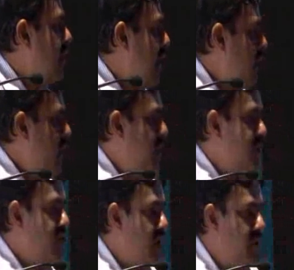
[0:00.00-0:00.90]

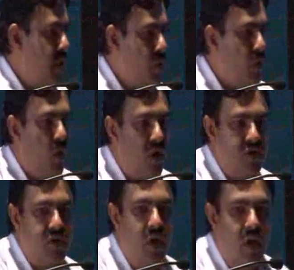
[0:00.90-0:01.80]
nowadays when we have to
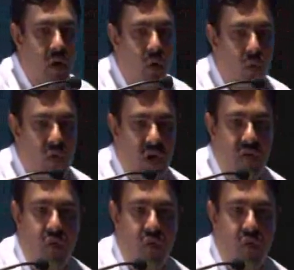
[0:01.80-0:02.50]
launch 2, 3,